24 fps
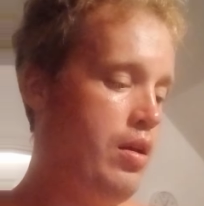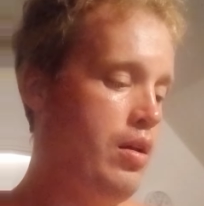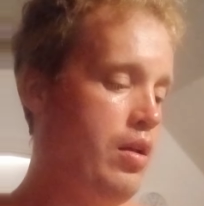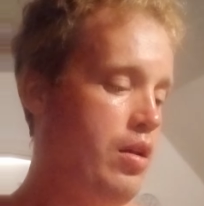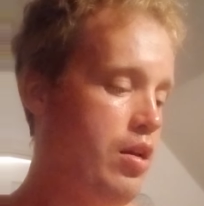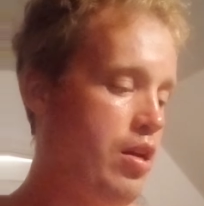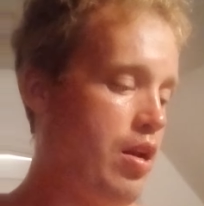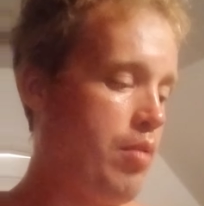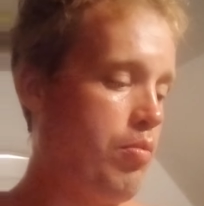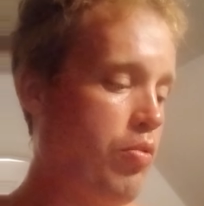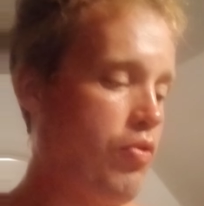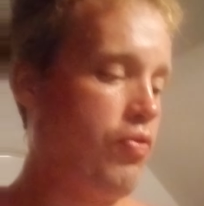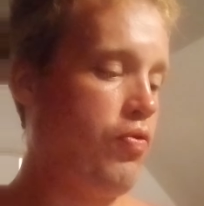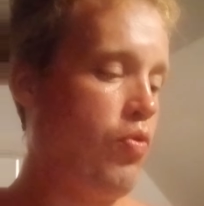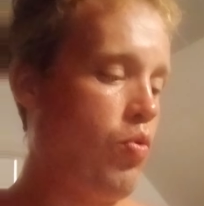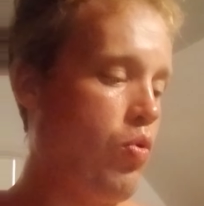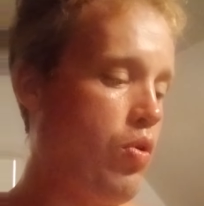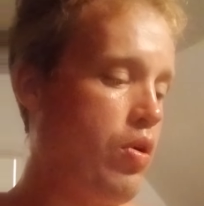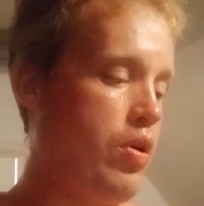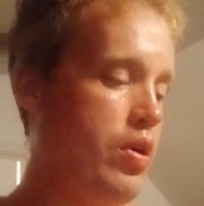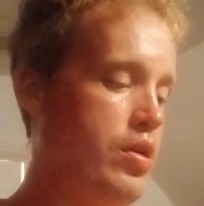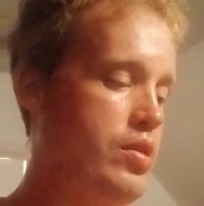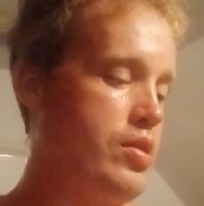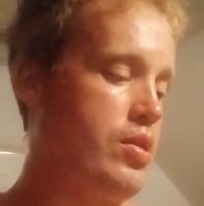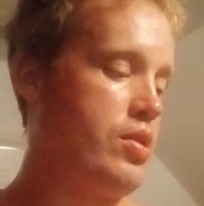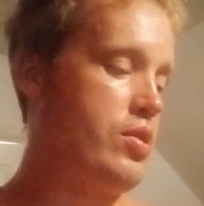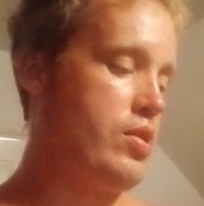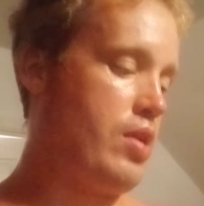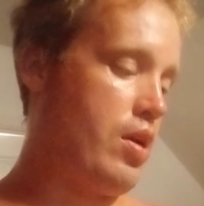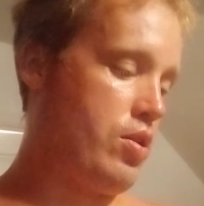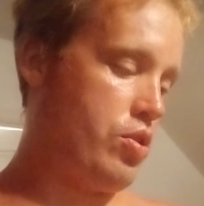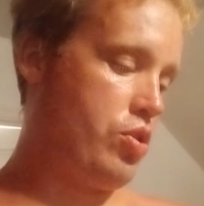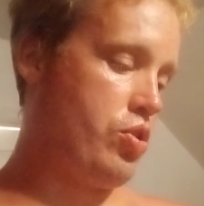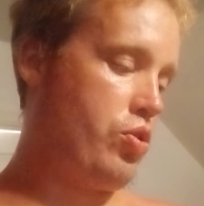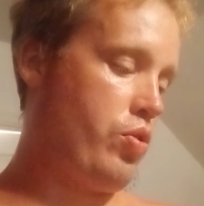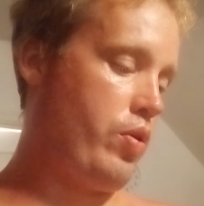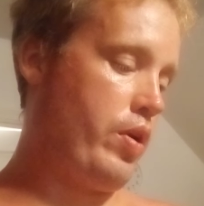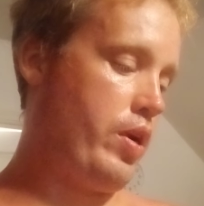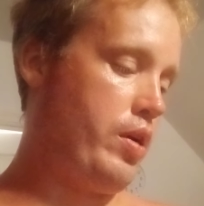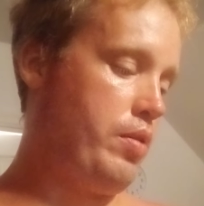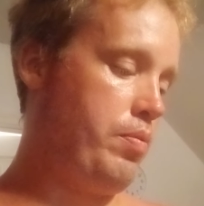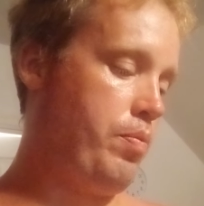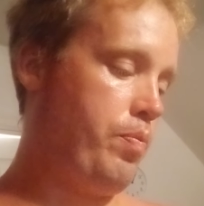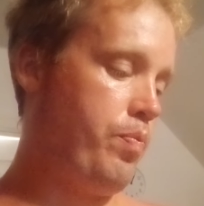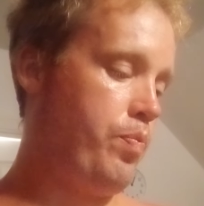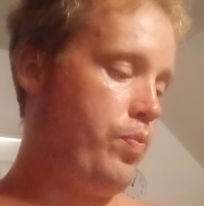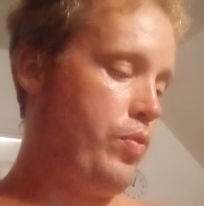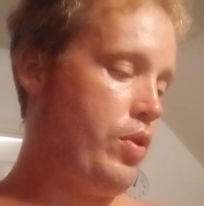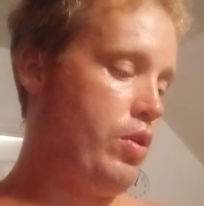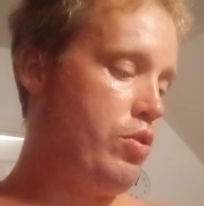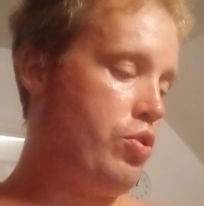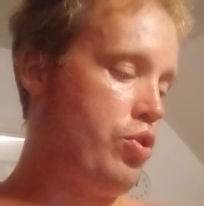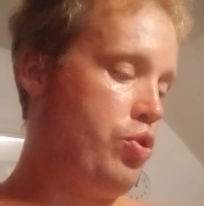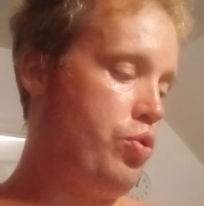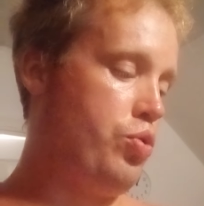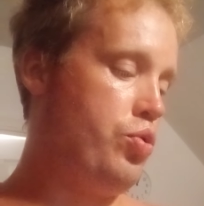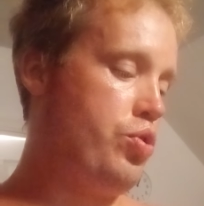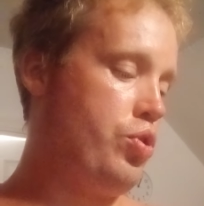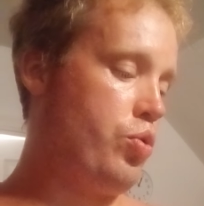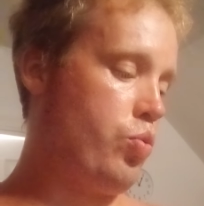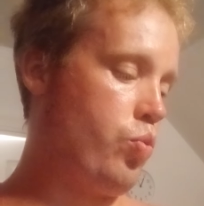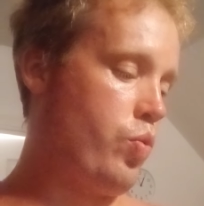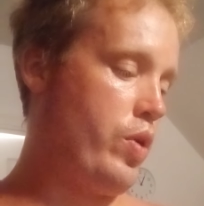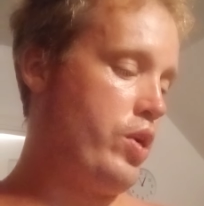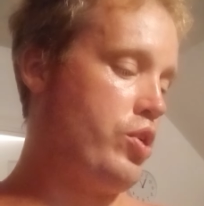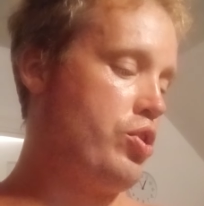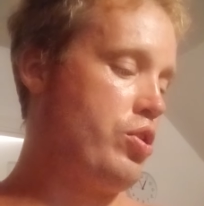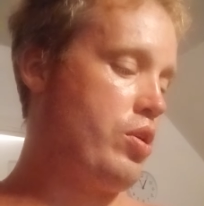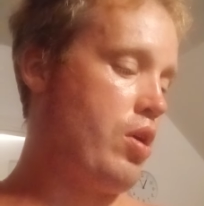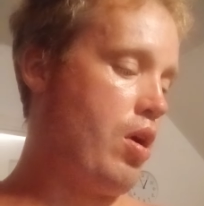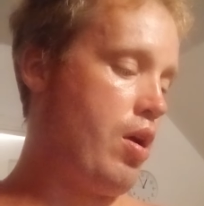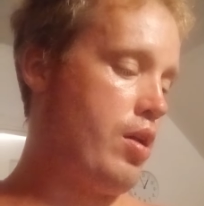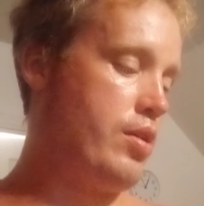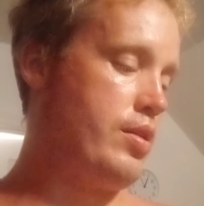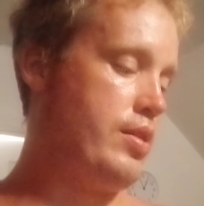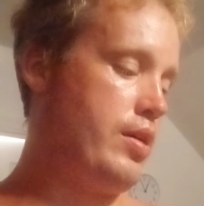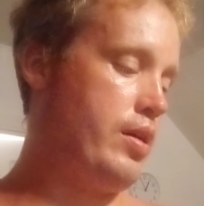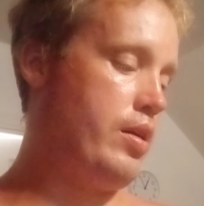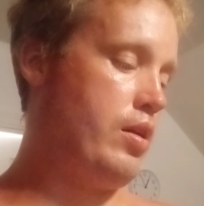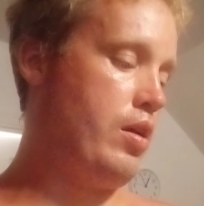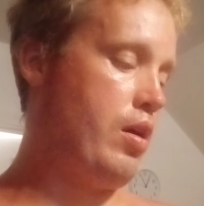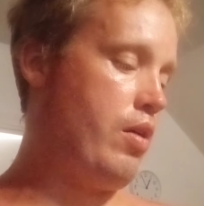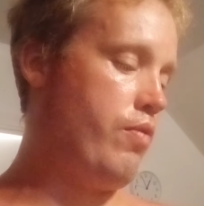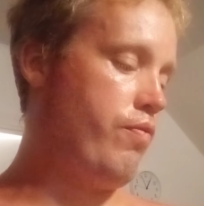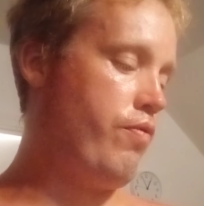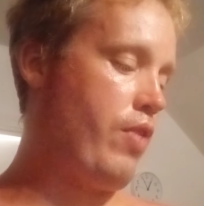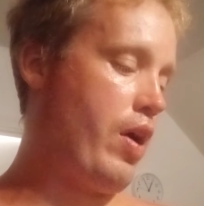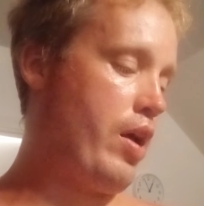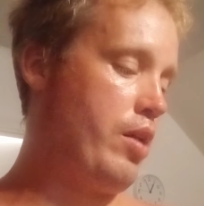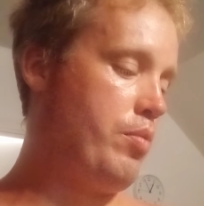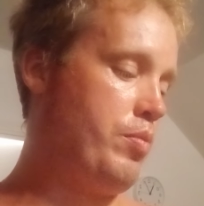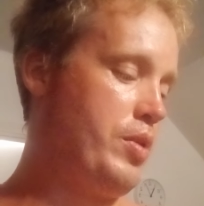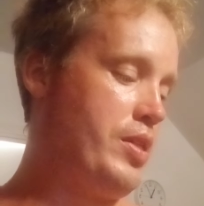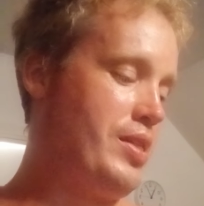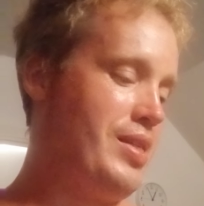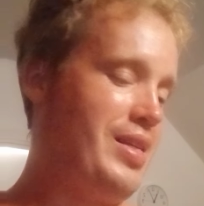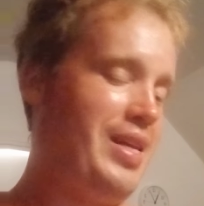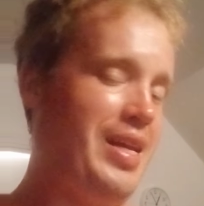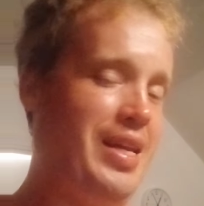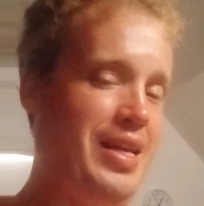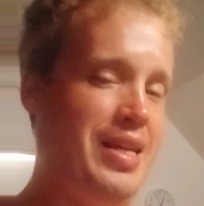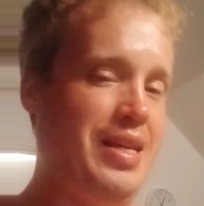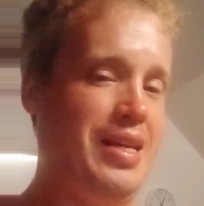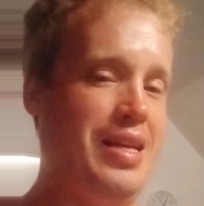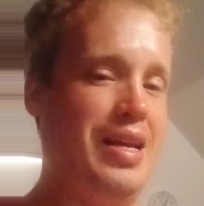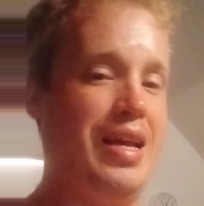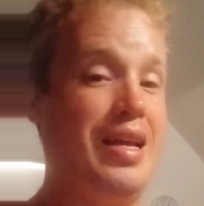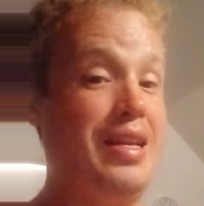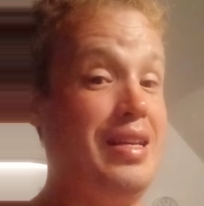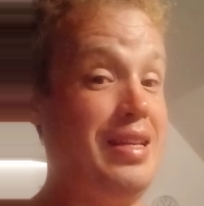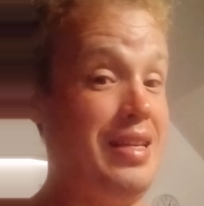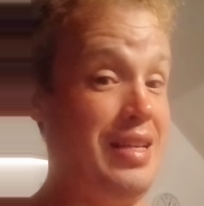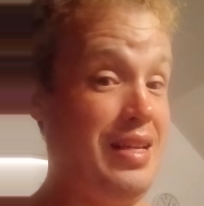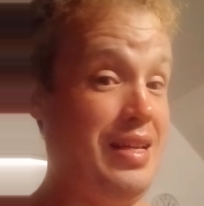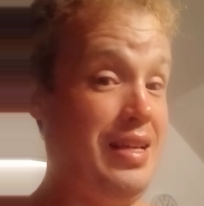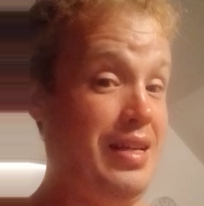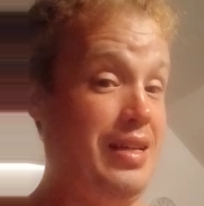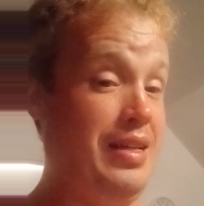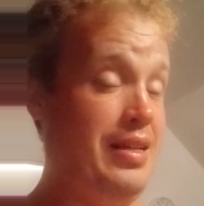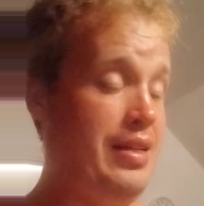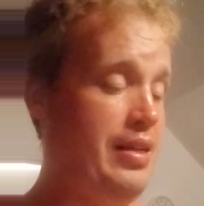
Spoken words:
Number 4, it's a sunscreen, due to rich content of vitamins E and D.